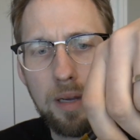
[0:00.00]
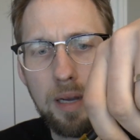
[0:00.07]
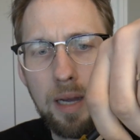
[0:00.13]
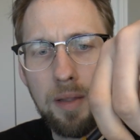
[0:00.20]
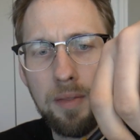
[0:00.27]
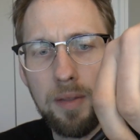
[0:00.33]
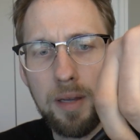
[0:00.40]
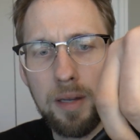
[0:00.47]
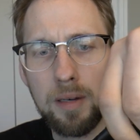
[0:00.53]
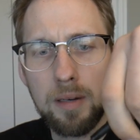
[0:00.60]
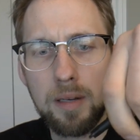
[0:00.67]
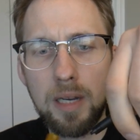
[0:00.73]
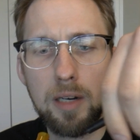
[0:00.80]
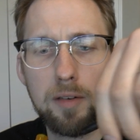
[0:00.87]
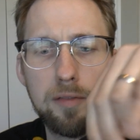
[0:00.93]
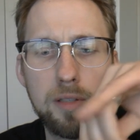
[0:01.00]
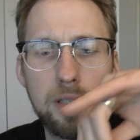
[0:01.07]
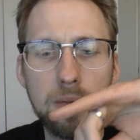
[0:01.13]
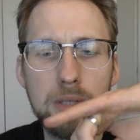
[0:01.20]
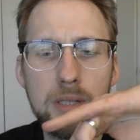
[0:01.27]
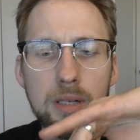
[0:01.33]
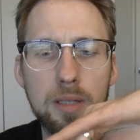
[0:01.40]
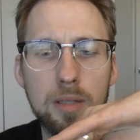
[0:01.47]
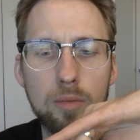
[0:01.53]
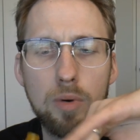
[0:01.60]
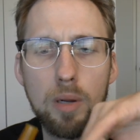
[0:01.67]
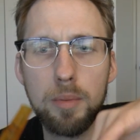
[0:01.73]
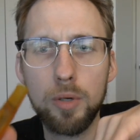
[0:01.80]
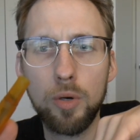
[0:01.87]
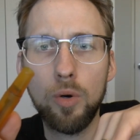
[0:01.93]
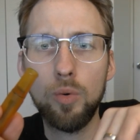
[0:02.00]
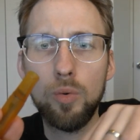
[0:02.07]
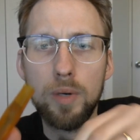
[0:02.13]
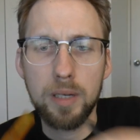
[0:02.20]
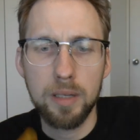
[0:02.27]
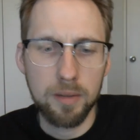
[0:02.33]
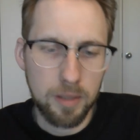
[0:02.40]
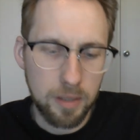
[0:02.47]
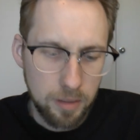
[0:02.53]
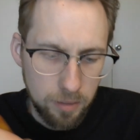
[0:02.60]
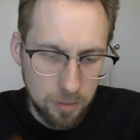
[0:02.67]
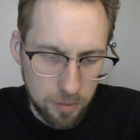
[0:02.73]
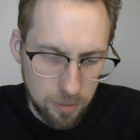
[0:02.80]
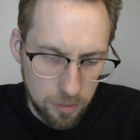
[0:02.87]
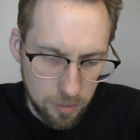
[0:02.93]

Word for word: and then, careful, there is a little rubber O-ring in there,